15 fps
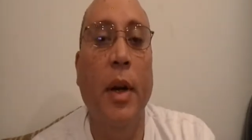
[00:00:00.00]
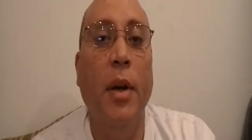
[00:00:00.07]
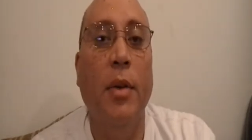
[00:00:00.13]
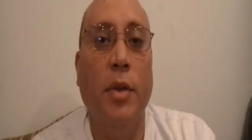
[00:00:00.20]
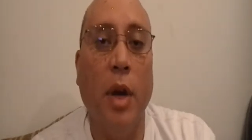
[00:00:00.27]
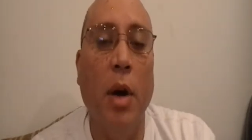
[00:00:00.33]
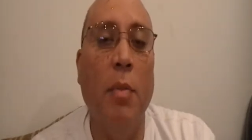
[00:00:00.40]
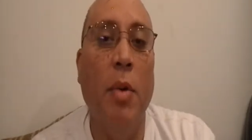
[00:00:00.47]

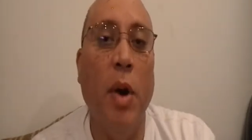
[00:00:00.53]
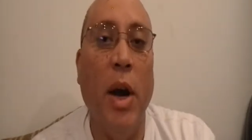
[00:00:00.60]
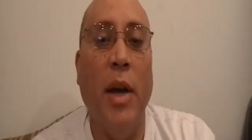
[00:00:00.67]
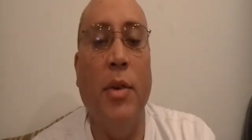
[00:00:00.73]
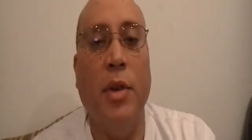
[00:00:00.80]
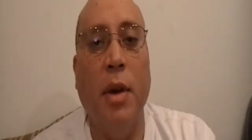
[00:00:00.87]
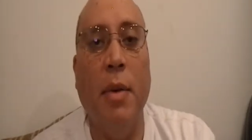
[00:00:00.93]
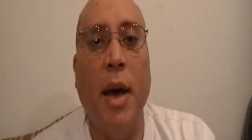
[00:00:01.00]
Some way,
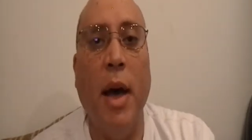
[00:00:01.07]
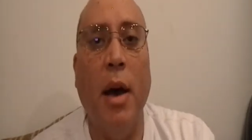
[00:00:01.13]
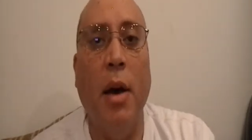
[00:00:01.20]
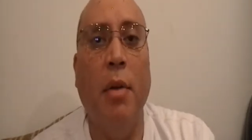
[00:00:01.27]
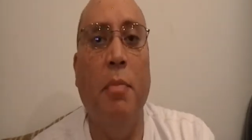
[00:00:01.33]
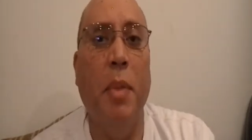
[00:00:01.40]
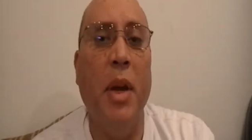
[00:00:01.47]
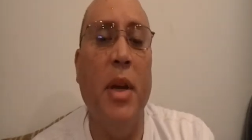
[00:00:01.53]

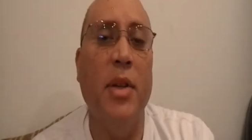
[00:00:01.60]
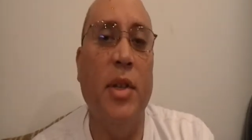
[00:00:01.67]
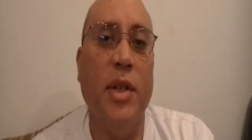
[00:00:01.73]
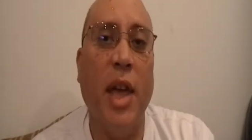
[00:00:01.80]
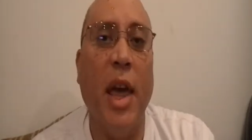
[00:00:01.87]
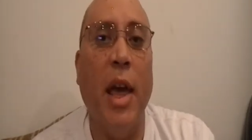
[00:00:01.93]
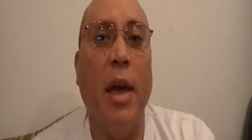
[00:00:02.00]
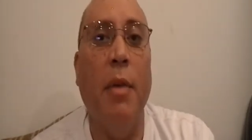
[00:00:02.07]
somehow, being
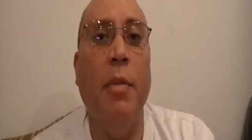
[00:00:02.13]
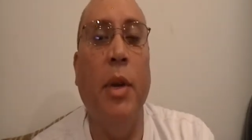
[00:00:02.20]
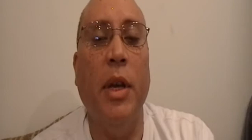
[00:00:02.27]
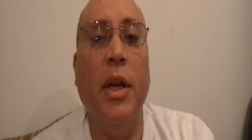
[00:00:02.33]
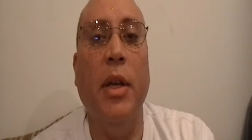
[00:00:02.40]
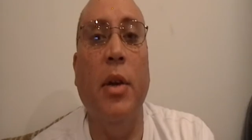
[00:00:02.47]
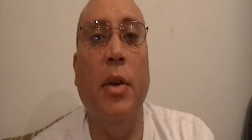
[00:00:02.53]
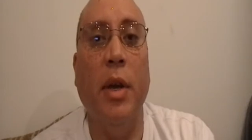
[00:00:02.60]
scammed
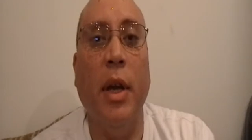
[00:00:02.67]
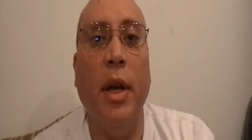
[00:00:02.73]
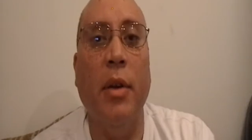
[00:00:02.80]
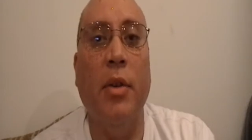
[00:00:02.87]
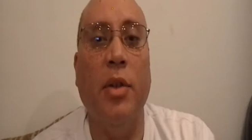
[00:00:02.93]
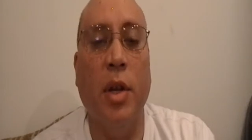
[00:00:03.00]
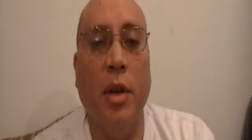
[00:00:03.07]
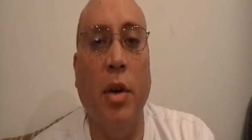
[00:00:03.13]
either in
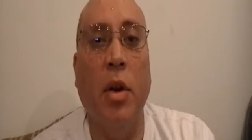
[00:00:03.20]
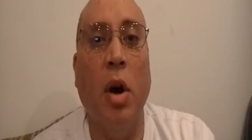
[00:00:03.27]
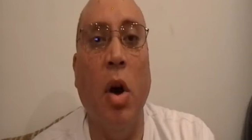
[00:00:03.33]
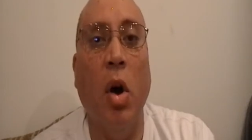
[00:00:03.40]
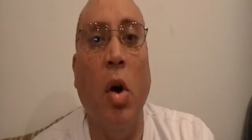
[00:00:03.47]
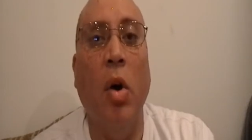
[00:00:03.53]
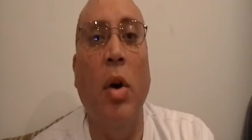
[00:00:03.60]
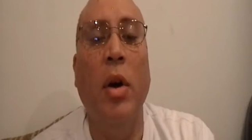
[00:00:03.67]

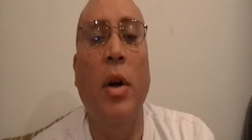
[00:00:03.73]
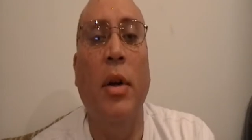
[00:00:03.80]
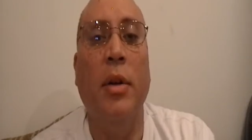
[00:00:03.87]
Senegal,